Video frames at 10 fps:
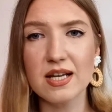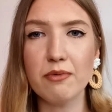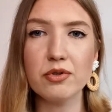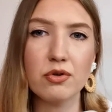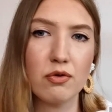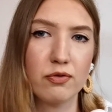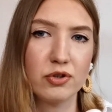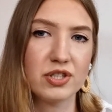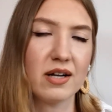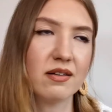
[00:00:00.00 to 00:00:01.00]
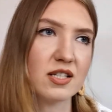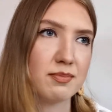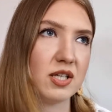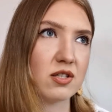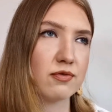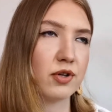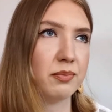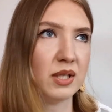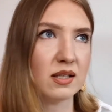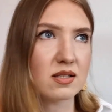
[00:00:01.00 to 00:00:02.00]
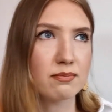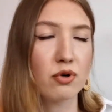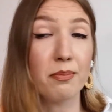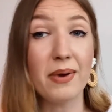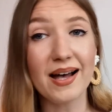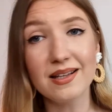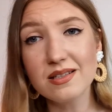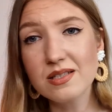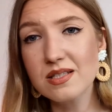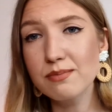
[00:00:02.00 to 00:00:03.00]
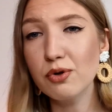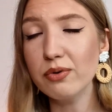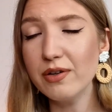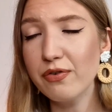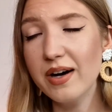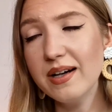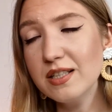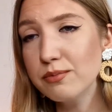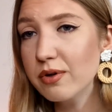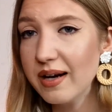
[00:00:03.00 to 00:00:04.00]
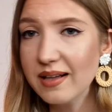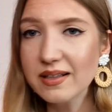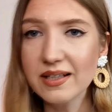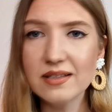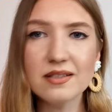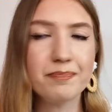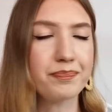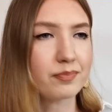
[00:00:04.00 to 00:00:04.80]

I would go for Tardes, because for me it's more balanced, more refined, more elegant.